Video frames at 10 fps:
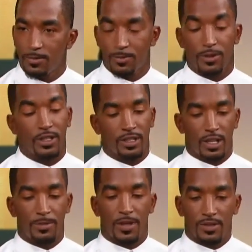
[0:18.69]
But
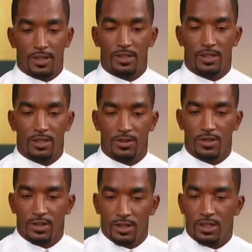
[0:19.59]
coming after these
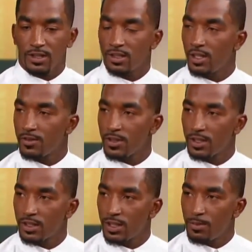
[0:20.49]
surgeries is a tough
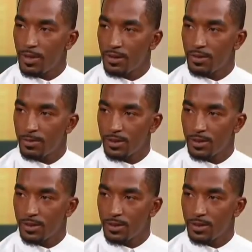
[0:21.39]
thing to come back from.